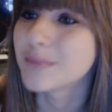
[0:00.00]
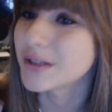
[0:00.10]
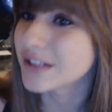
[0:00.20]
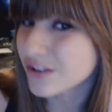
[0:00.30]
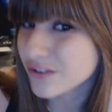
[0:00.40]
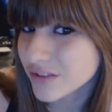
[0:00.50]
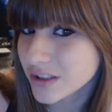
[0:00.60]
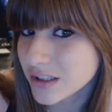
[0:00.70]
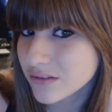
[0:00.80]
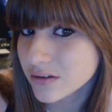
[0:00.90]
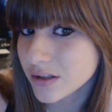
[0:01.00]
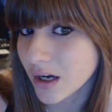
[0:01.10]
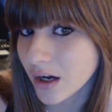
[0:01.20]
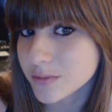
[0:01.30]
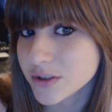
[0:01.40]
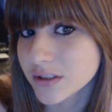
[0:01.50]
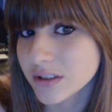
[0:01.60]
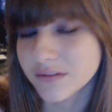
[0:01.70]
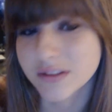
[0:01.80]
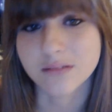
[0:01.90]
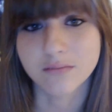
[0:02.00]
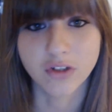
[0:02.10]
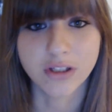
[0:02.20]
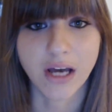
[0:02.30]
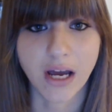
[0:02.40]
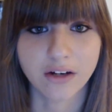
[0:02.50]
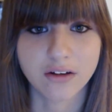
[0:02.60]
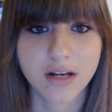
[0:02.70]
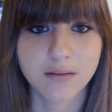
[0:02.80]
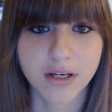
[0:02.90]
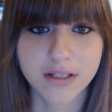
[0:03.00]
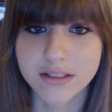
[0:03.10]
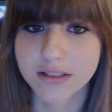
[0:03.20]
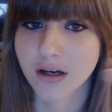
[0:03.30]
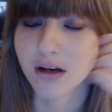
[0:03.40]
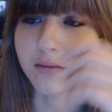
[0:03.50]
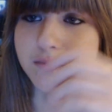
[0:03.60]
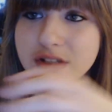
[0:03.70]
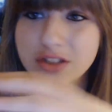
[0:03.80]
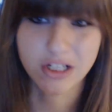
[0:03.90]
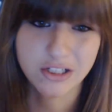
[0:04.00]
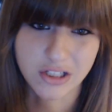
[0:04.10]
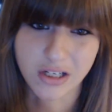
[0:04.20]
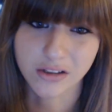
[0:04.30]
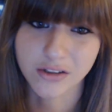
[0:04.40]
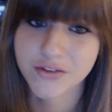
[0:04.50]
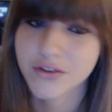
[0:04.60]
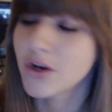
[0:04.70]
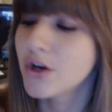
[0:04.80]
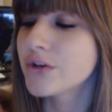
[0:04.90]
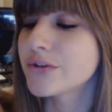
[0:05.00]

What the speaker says: but they don't really give you the option, even some really higher end mice, to change the colors.